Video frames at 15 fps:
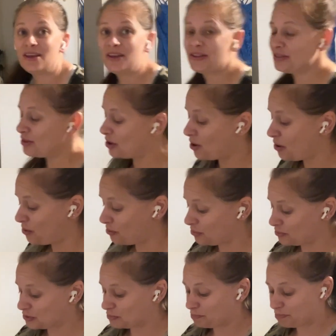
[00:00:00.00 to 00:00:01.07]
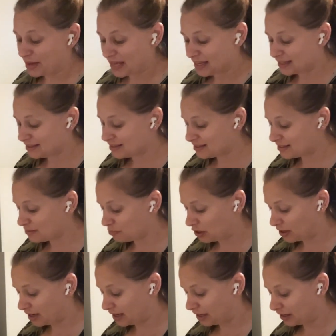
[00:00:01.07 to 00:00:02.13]
those bins
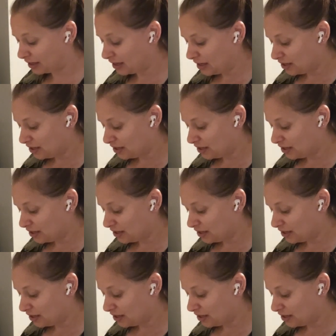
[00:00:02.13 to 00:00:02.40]
where,